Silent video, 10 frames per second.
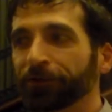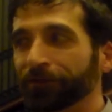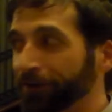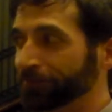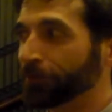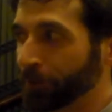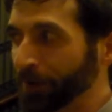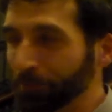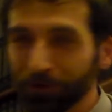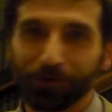the Senate floor
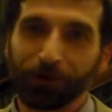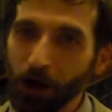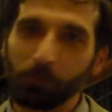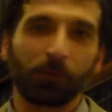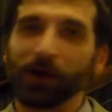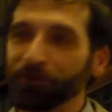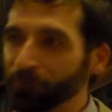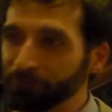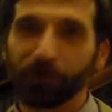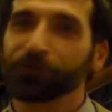amendment
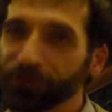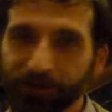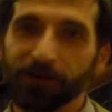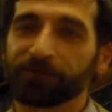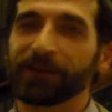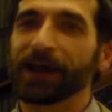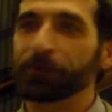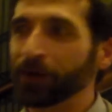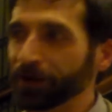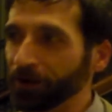compromised virtually all of
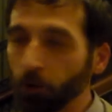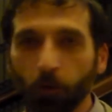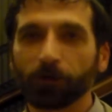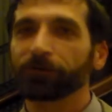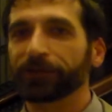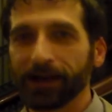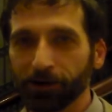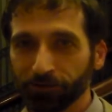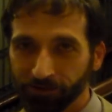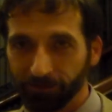that. It made it a quarter of an
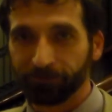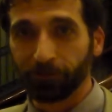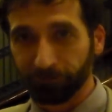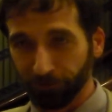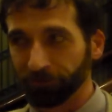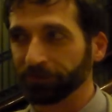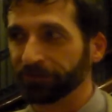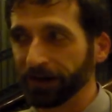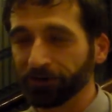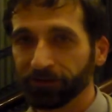ounce for a first
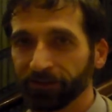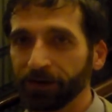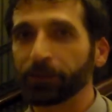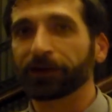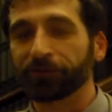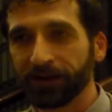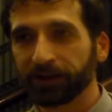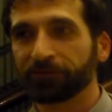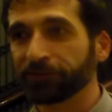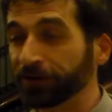offense. It made a
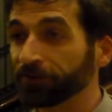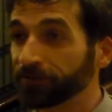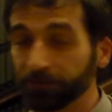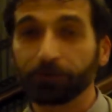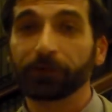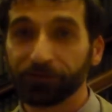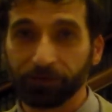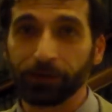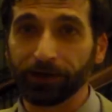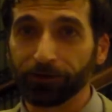second offense still a
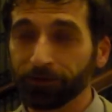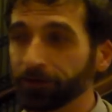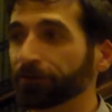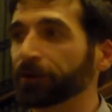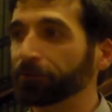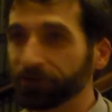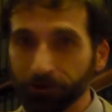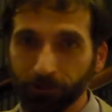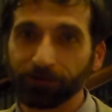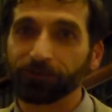misdemeanor, and
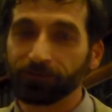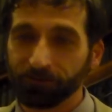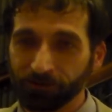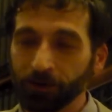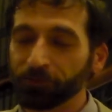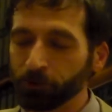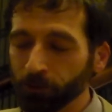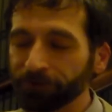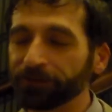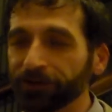
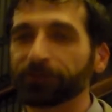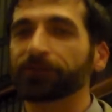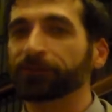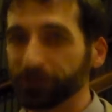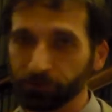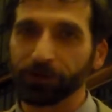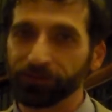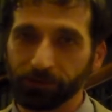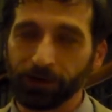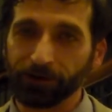subsequent offenses still
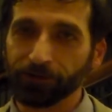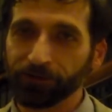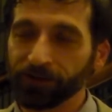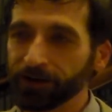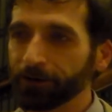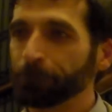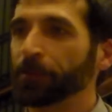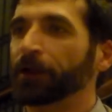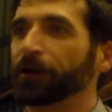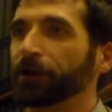misdemeanors.
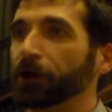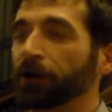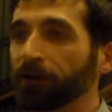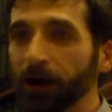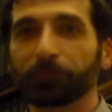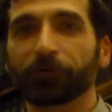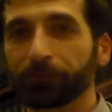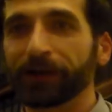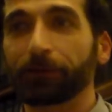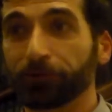Cops would
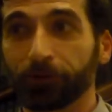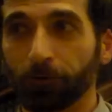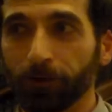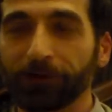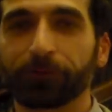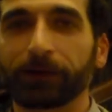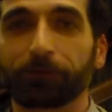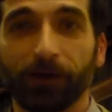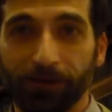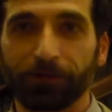have been able to arrest
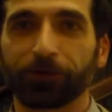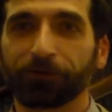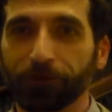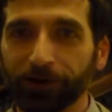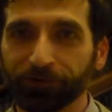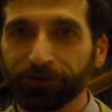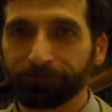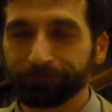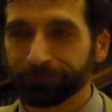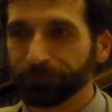people at their discretion,